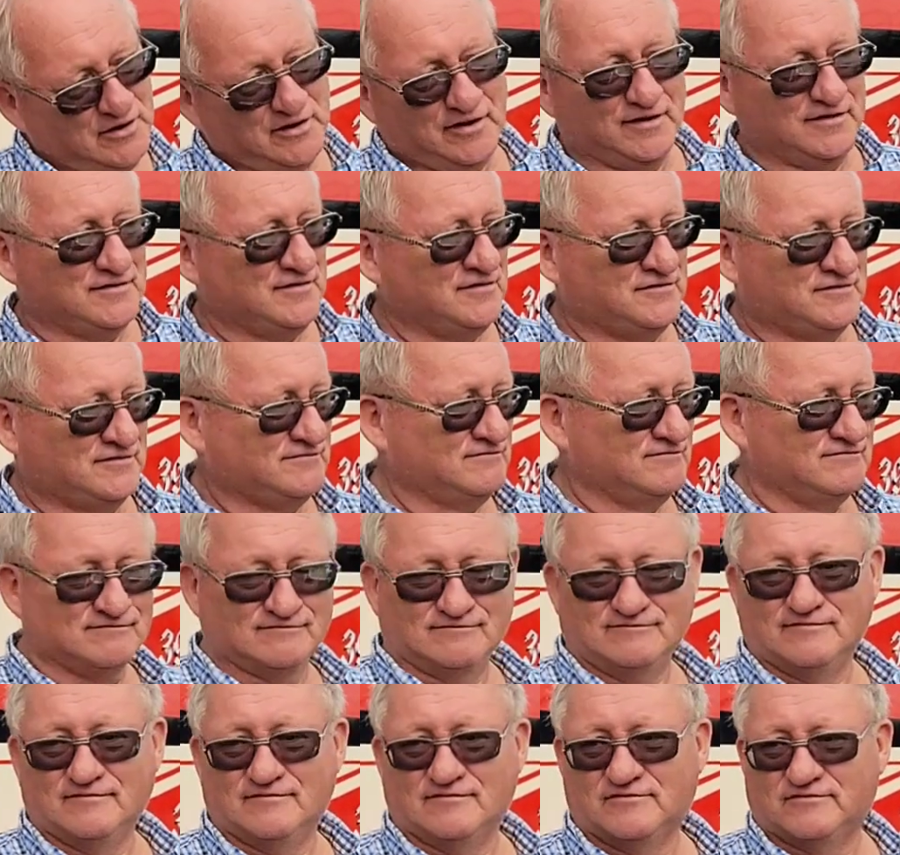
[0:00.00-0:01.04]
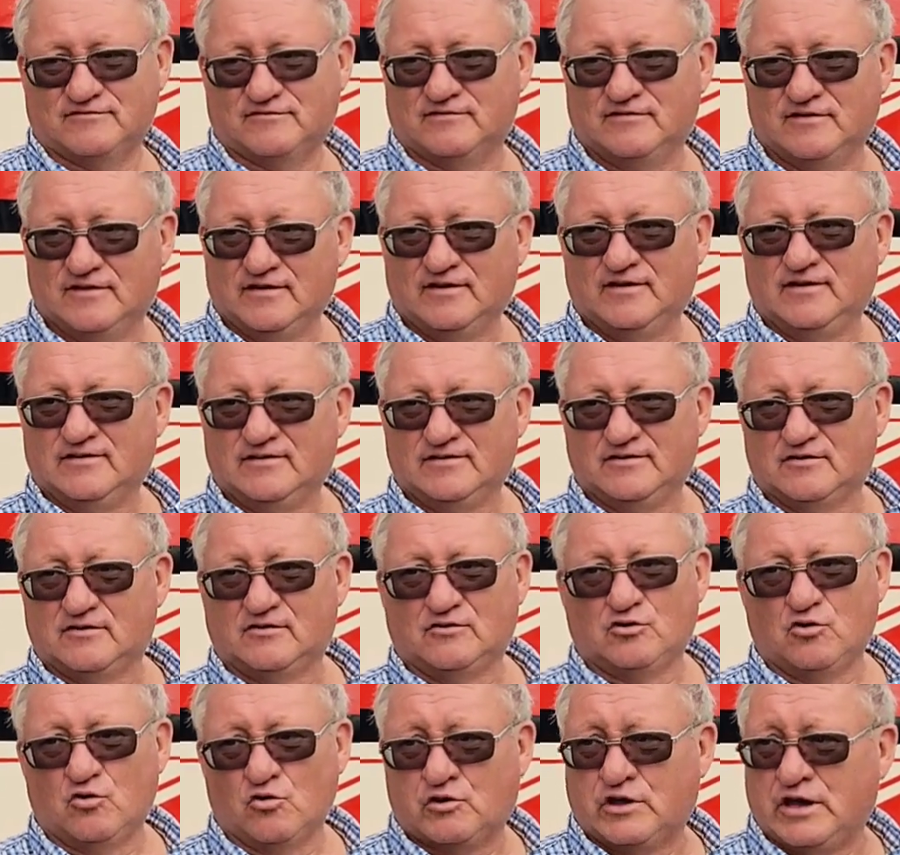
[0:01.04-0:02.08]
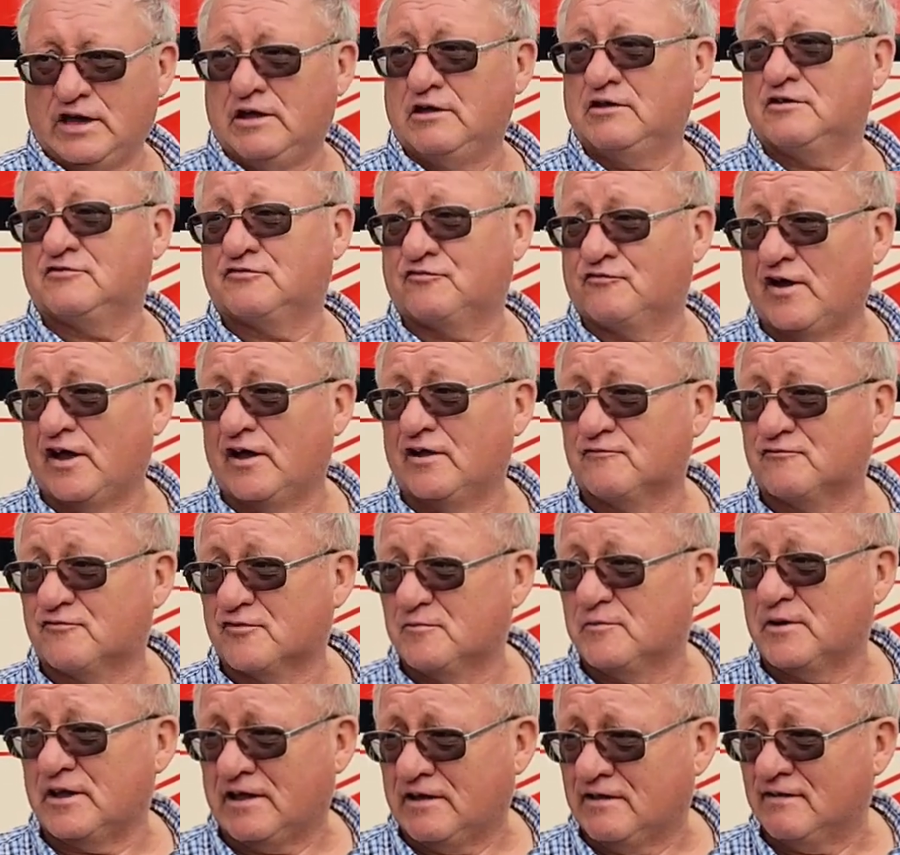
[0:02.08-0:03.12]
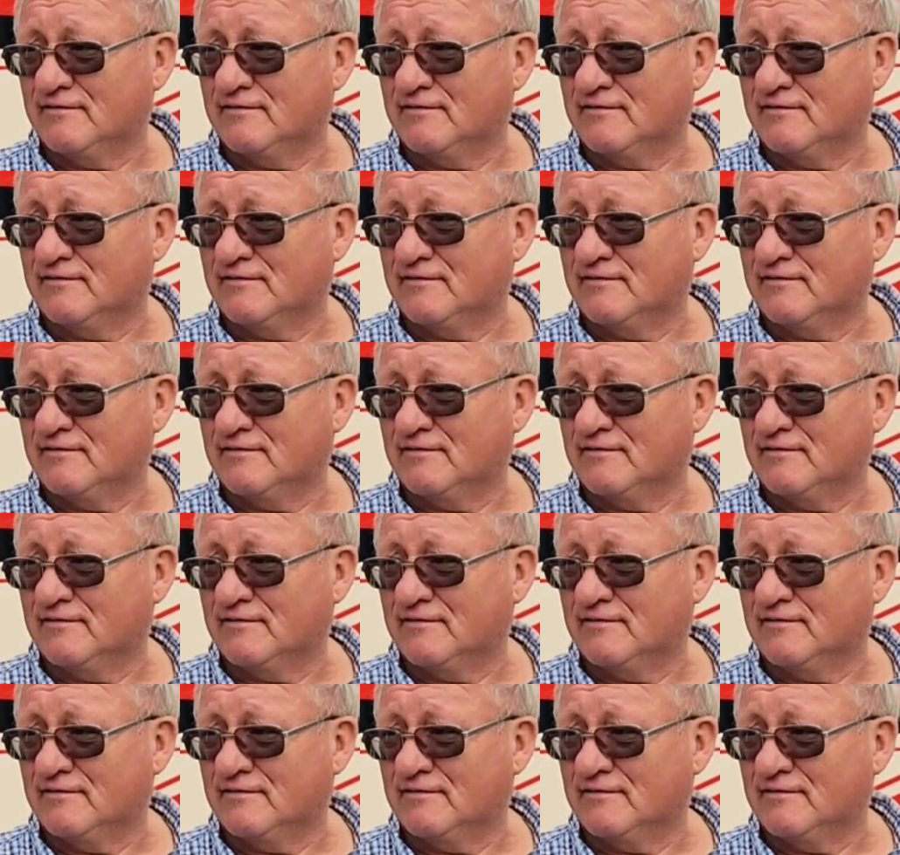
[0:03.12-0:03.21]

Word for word: but I just you know low key is fine for me.